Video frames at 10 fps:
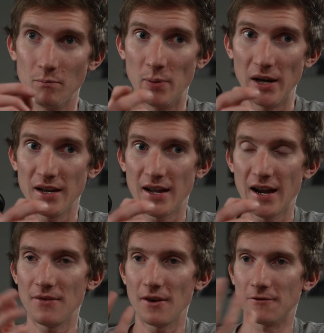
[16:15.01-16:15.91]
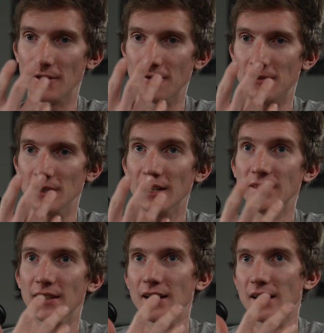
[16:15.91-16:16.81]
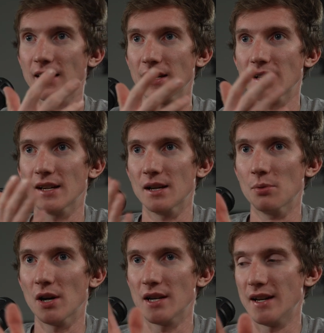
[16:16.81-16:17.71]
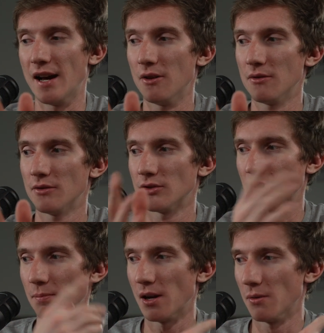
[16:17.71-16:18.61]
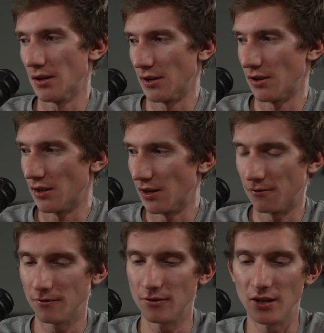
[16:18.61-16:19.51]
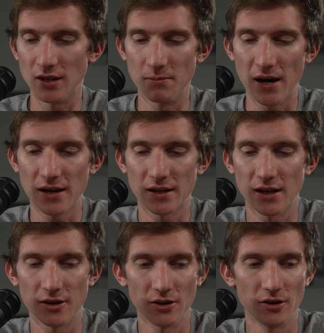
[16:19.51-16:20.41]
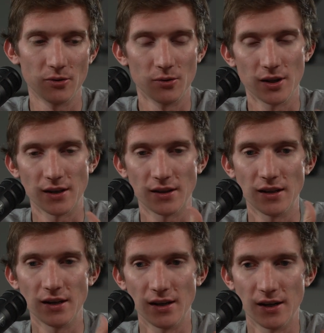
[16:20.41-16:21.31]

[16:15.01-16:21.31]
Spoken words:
But I have that front fill light that I brought down, so that's probably why like the back kicker or like the